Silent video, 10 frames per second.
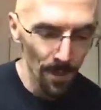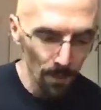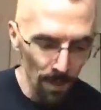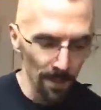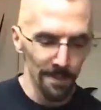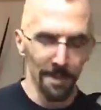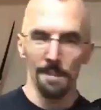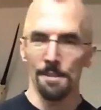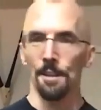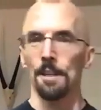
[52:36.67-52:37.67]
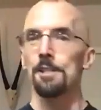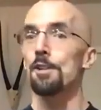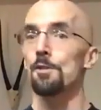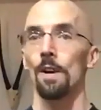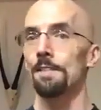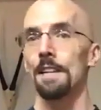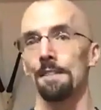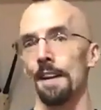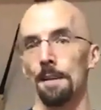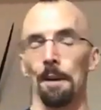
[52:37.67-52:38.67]
well, they certainly choose whatever the
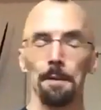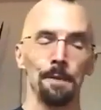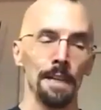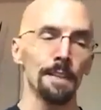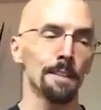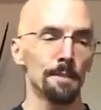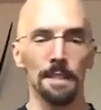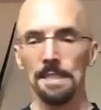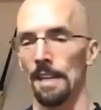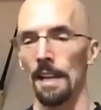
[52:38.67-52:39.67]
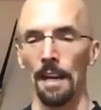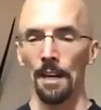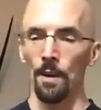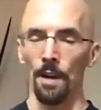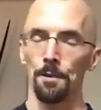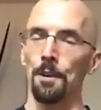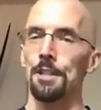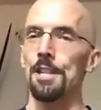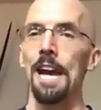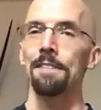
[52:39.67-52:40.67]
event might be. Let's say they want to throw the
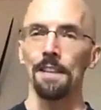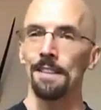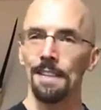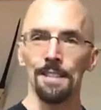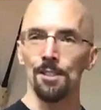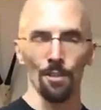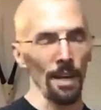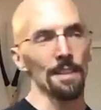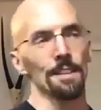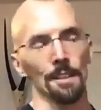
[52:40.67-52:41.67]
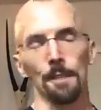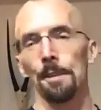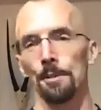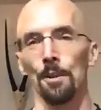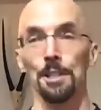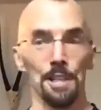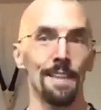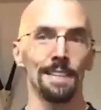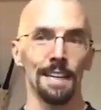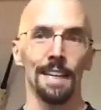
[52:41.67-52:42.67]
javelin. Well, that's great. They're going to be throwing the
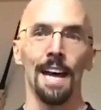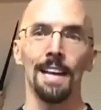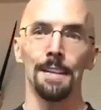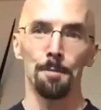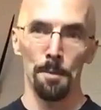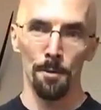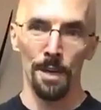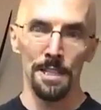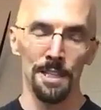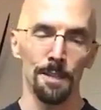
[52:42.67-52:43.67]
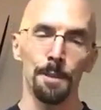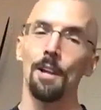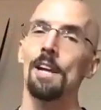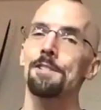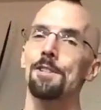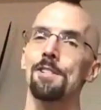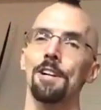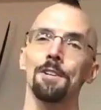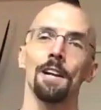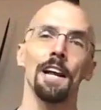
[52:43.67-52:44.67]
javelin a lot in preparation. But they'll also start
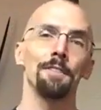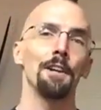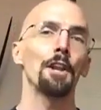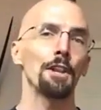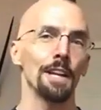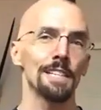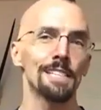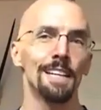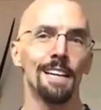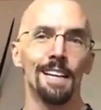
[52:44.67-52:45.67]
doing a lot of other things.